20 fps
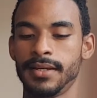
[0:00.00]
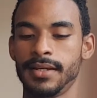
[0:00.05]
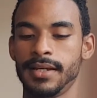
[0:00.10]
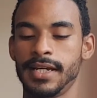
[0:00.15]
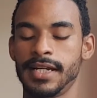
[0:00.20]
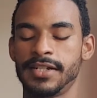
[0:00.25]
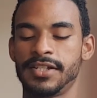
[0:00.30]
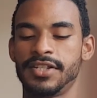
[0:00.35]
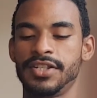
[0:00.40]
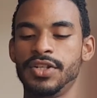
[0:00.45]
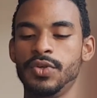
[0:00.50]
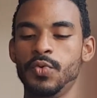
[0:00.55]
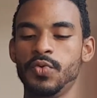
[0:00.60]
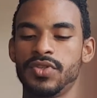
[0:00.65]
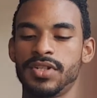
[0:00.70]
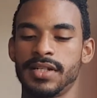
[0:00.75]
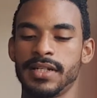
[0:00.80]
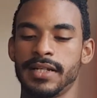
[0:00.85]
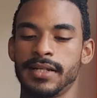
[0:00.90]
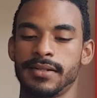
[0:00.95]
It's
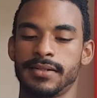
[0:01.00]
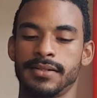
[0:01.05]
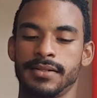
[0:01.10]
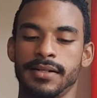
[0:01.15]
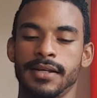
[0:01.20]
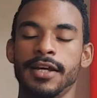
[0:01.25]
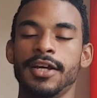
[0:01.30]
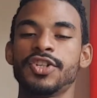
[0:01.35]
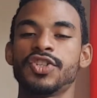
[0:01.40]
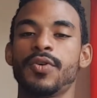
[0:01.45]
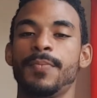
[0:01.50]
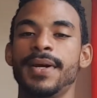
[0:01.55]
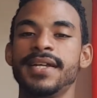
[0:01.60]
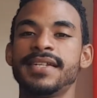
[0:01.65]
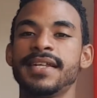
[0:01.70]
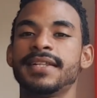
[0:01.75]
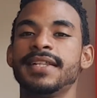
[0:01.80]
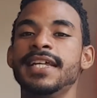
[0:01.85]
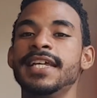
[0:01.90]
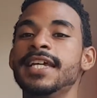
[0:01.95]
useless. So
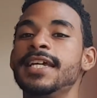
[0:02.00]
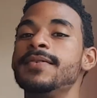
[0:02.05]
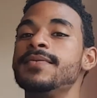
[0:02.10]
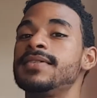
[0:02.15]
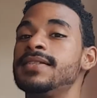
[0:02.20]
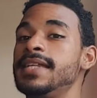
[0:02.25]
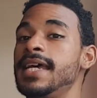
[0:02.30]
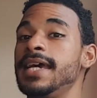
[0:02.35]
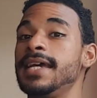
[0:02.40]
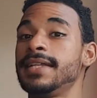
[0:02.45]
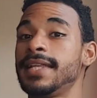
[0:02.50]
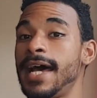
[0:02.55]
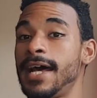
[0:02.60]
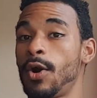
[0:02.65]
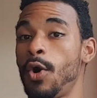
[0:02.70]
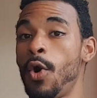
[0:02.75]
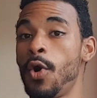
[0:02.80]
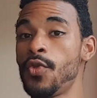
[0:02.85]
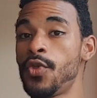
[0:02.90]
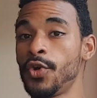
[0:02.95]
basically, he keeps saying
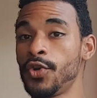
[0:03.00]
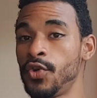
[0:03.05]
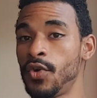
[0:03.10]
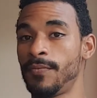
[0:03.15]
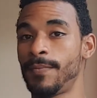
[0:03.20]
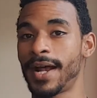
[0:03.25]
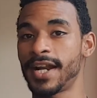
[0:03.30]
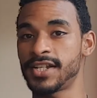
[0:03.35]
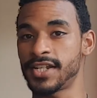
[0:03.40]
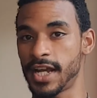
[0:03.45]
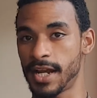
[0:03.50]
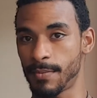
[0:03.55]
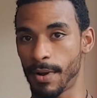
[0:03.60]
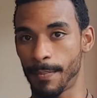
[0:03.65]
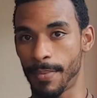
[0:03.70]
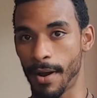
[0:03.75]
that although you have managed to end my